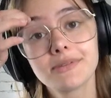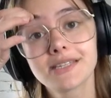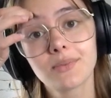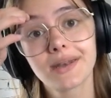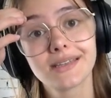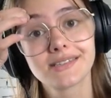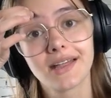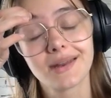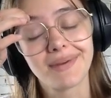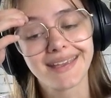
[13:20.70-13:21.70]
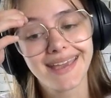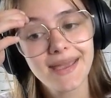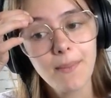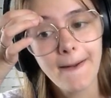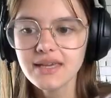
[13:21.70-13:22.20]
it when it's not in my
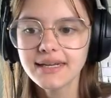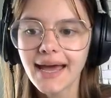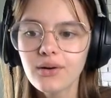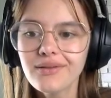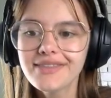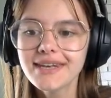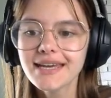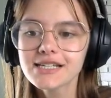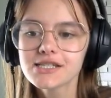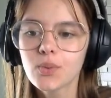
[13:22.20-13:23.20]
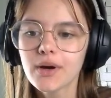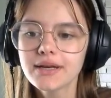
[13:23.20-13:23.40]
game. Now, the next one